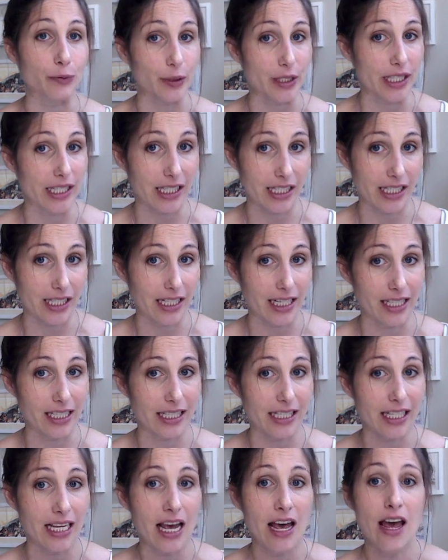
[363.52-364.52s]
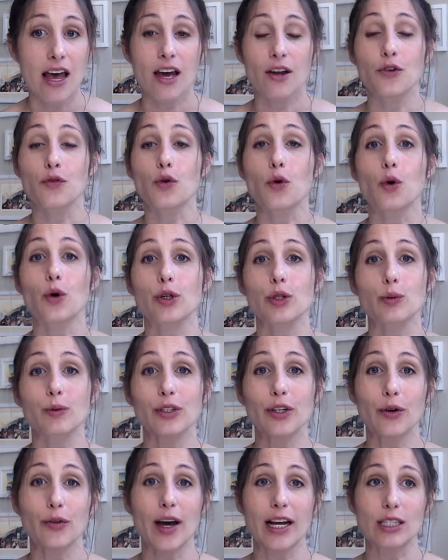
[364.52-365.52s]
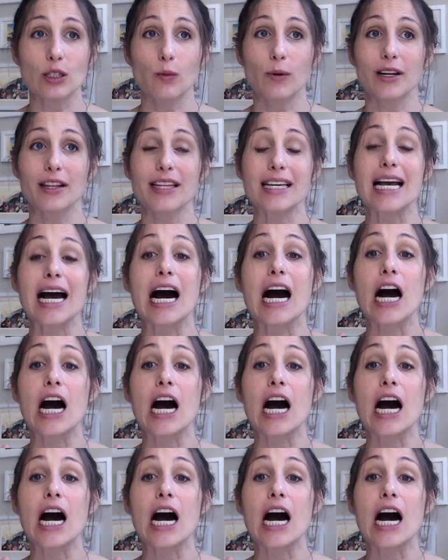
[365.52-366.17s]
resistance. And of course, we know that's one of the